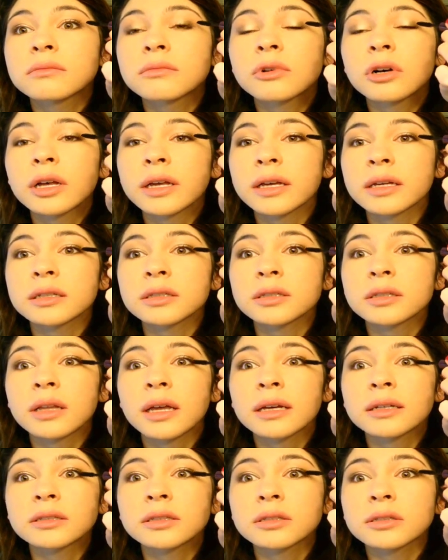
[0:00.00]
Well, I guess
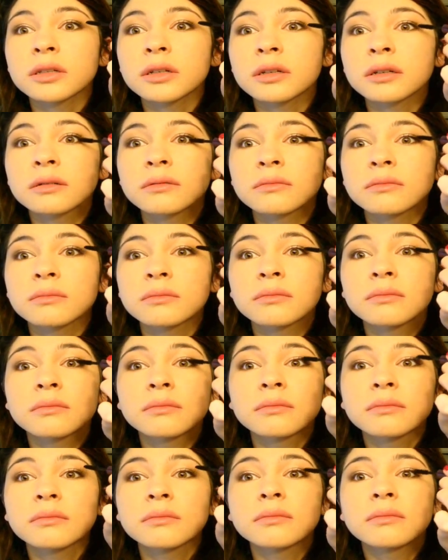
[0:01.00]
lashes are
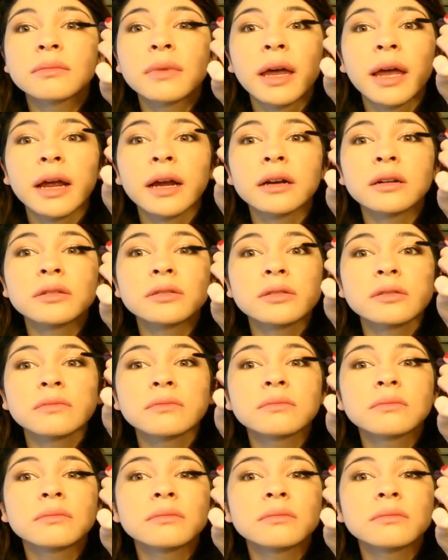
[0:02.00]
hairs,